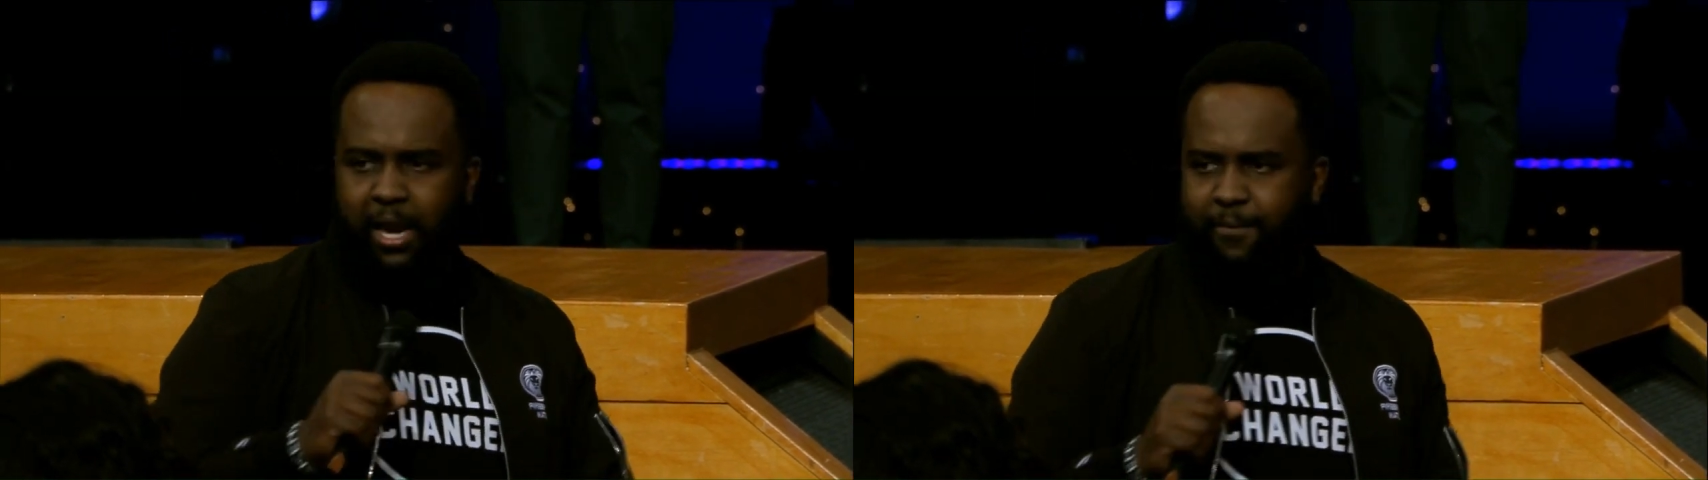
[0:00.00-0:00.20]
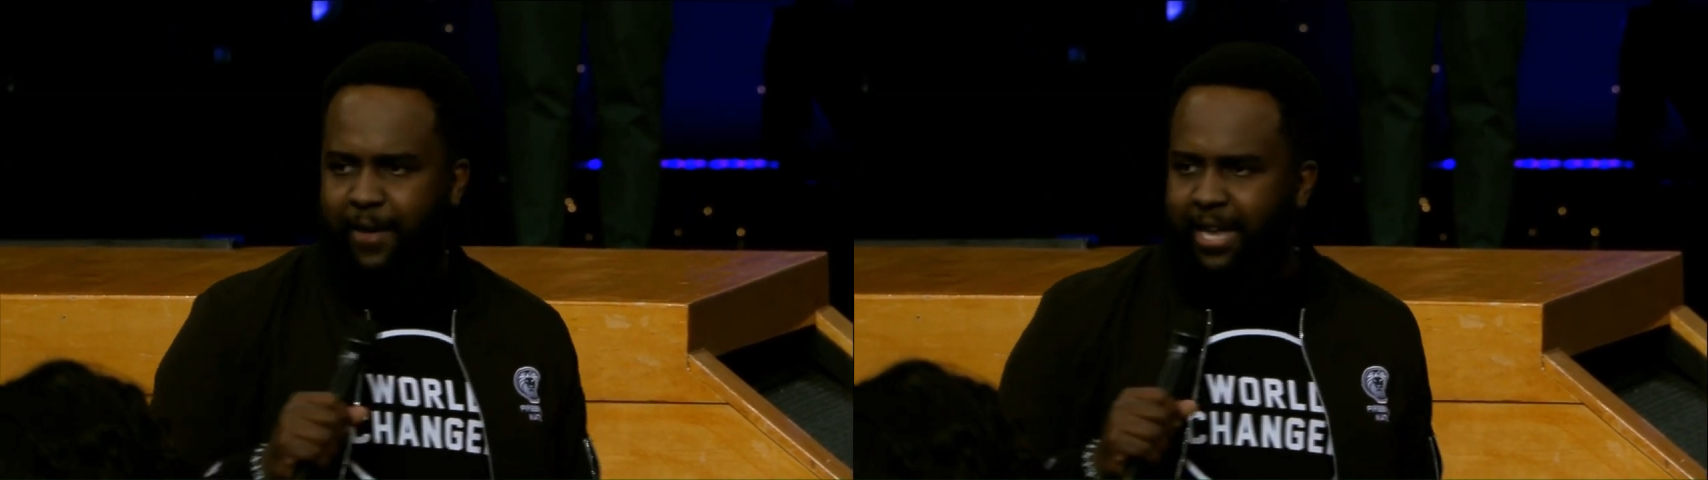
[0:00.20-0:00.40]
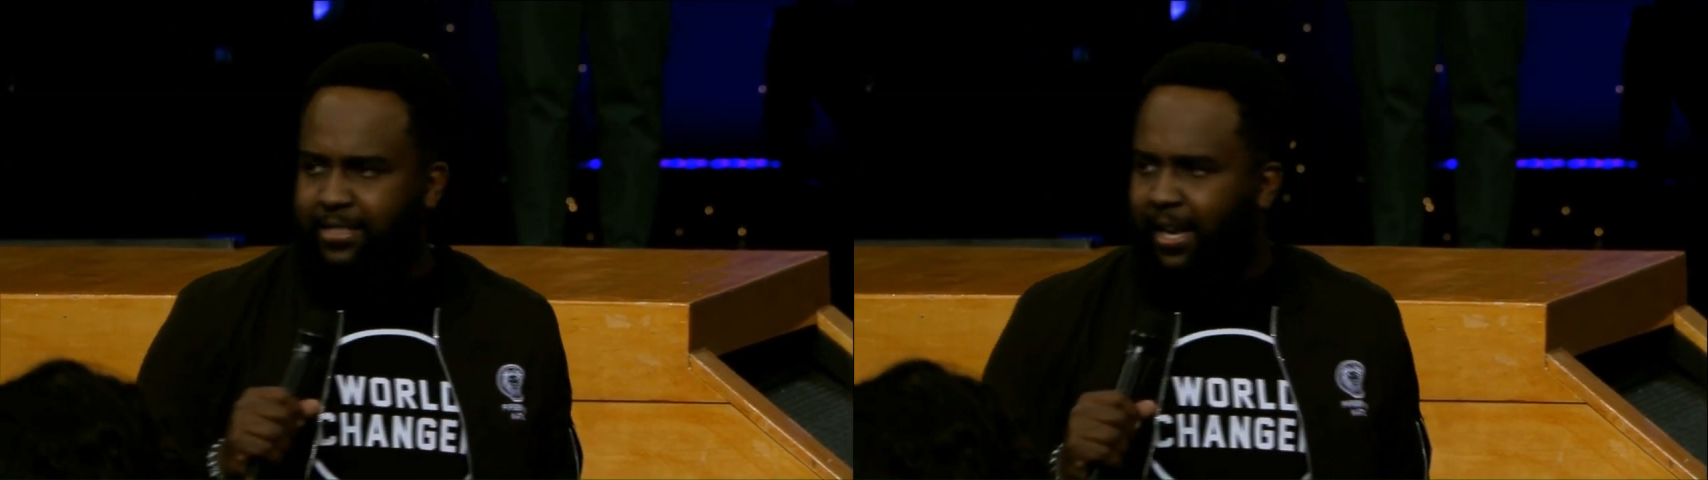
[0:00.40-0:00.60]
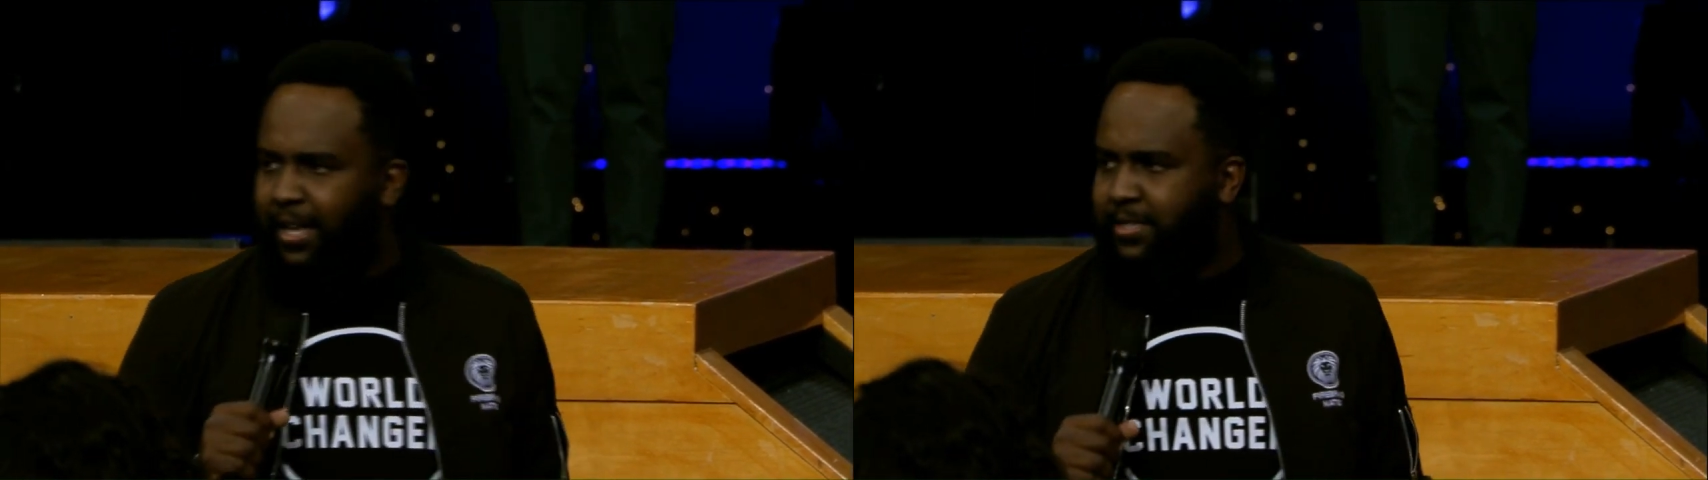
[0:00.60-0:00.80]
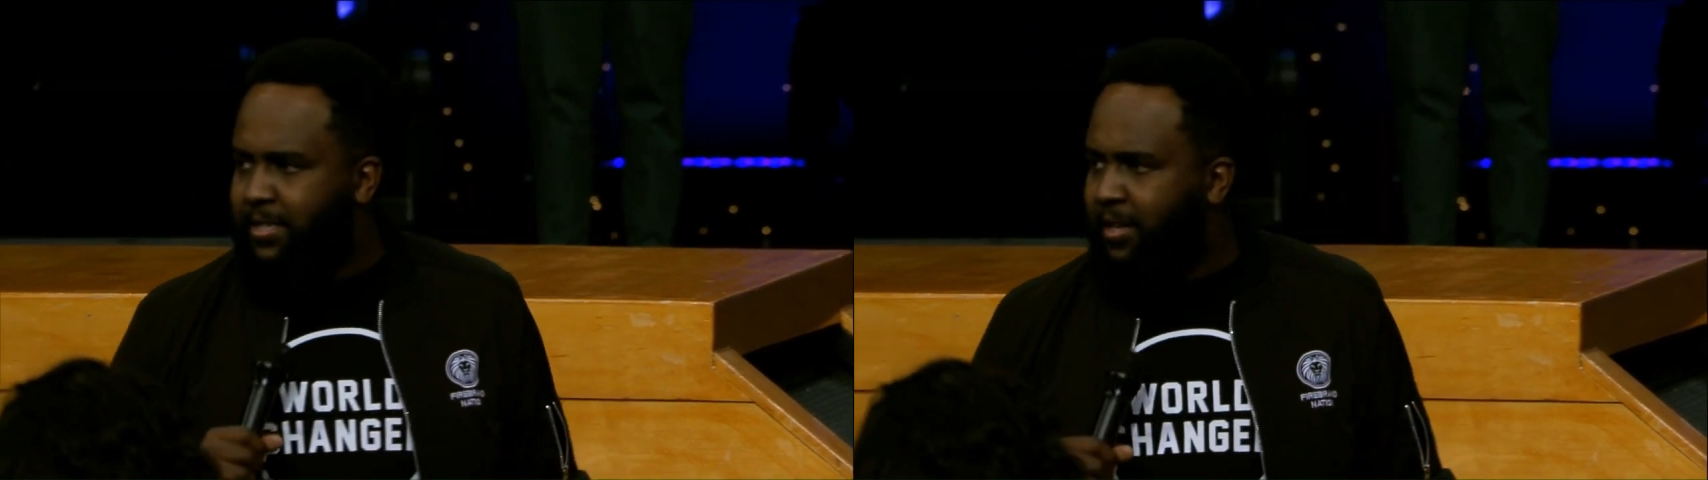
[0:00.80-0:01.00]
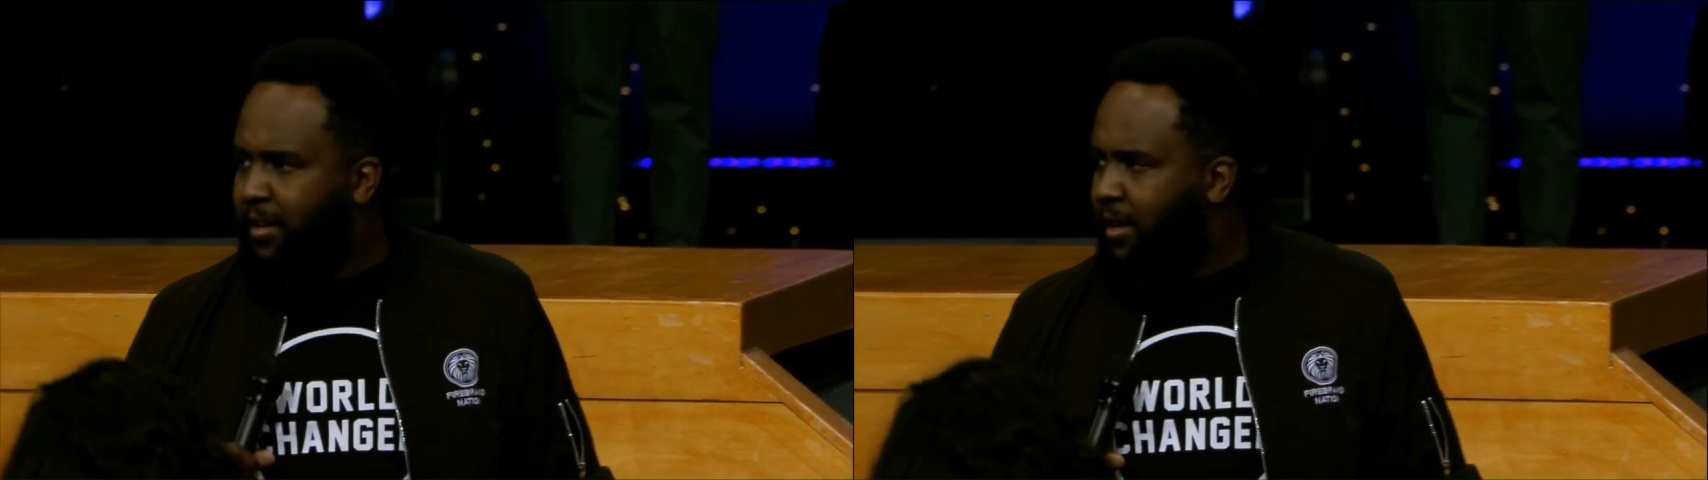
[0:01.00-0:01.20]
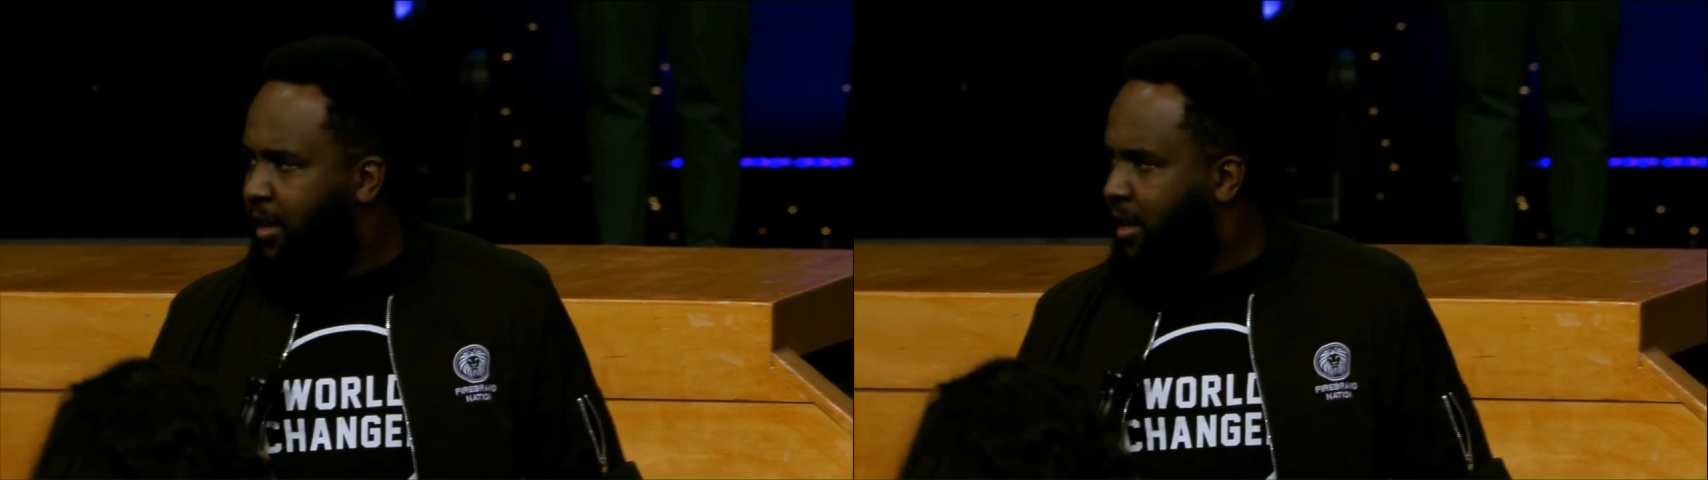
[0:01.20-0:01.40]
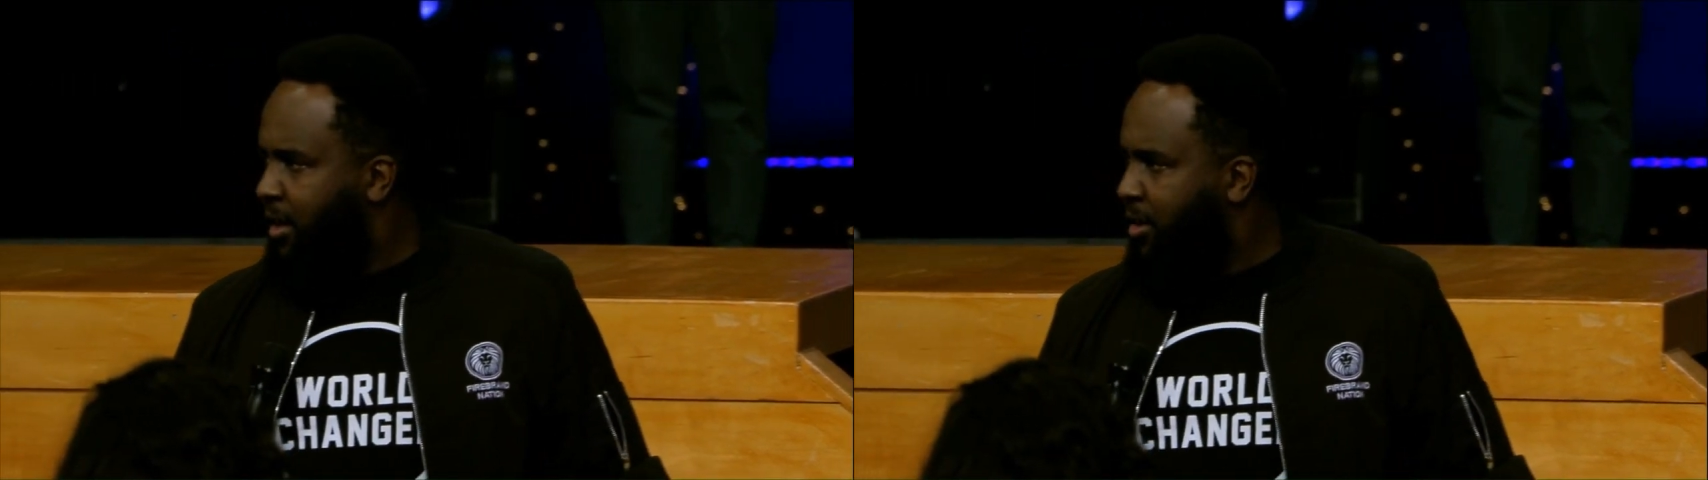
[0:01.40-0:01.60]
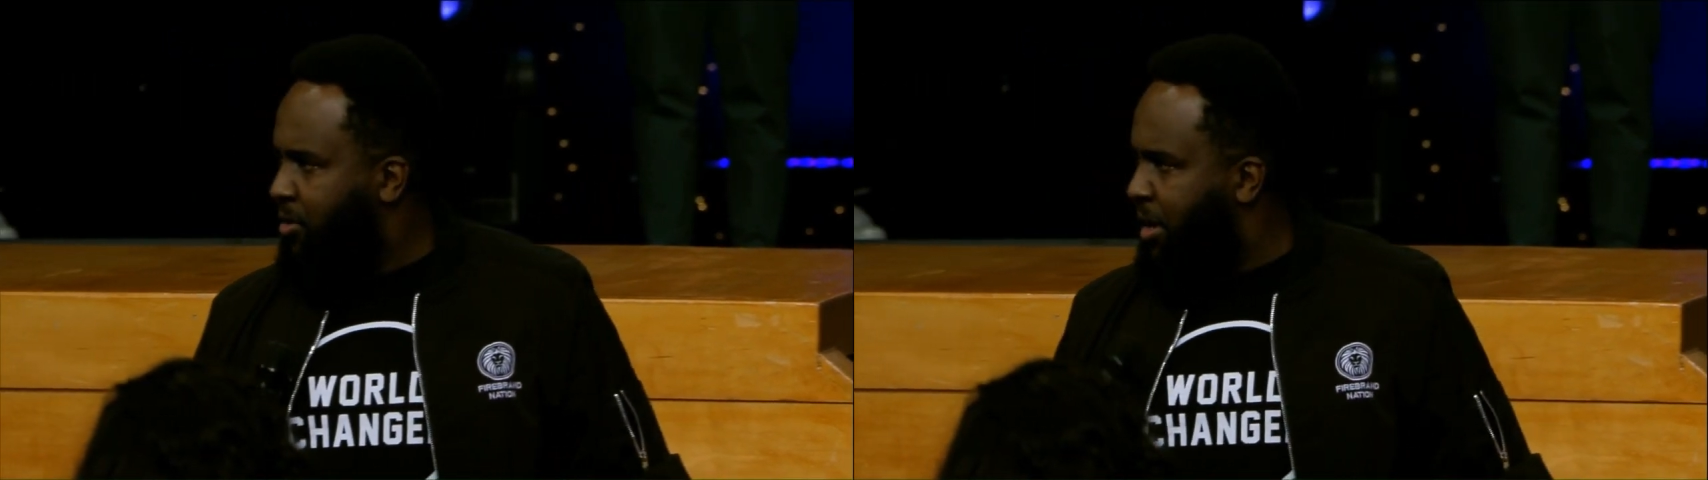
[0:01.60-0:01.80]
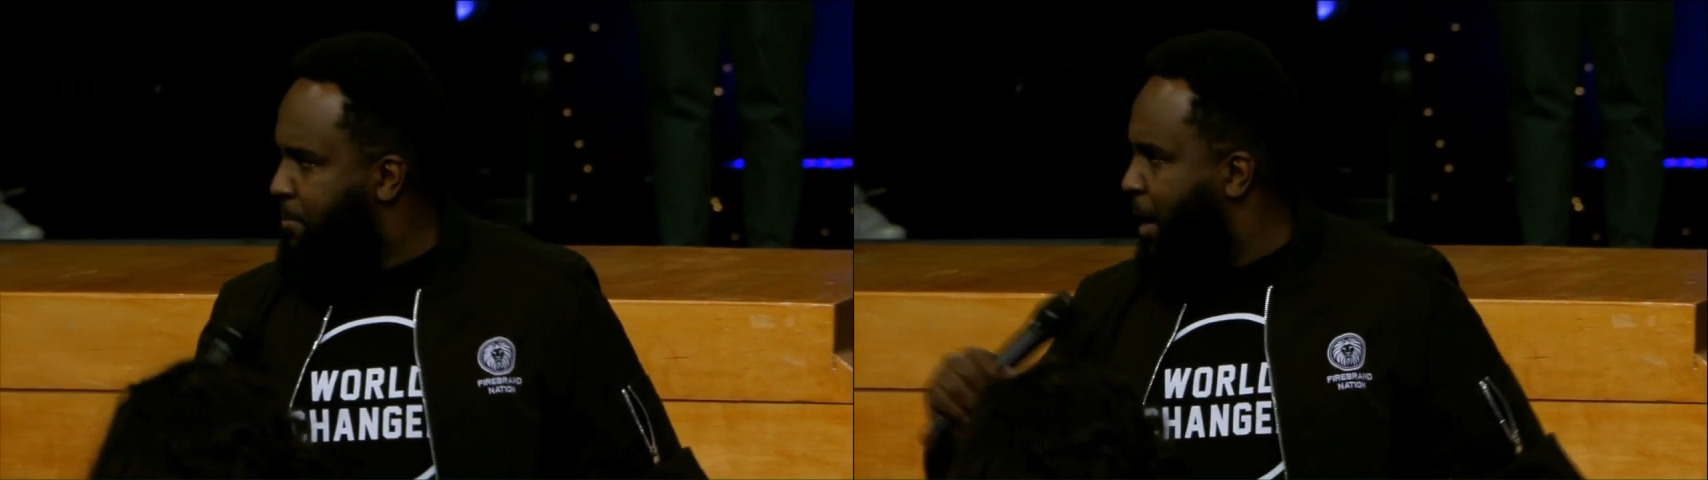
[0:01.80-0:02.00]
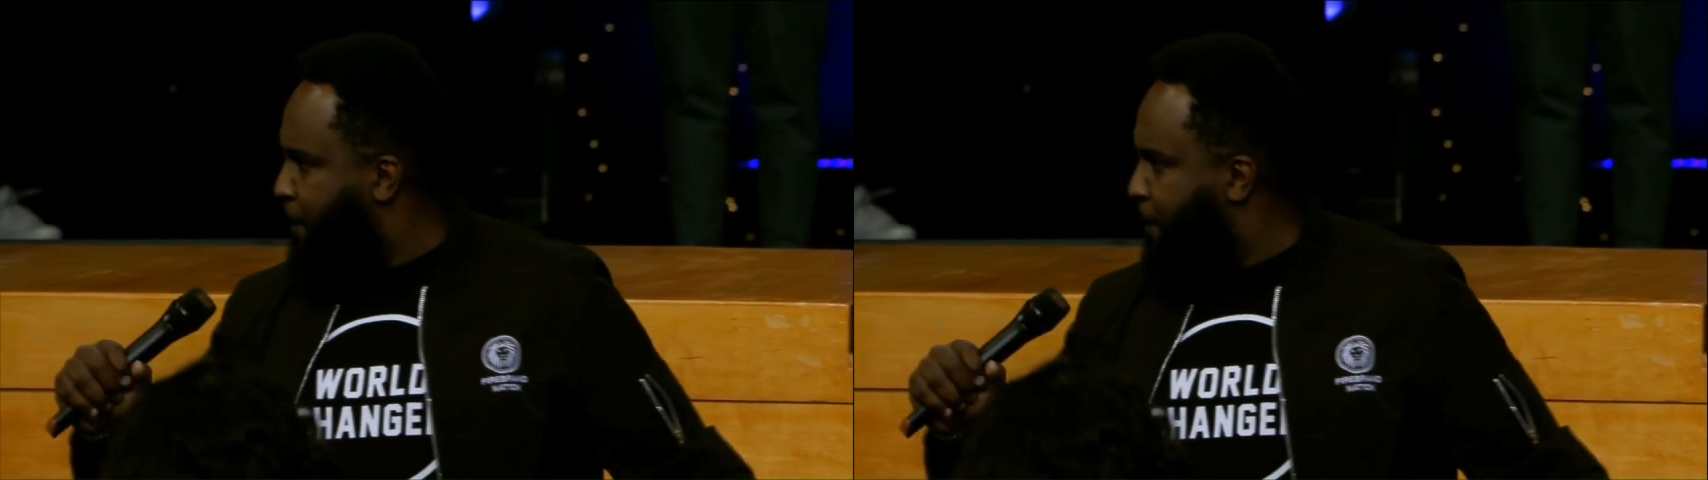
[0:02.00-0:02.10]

evangelist? You want to be a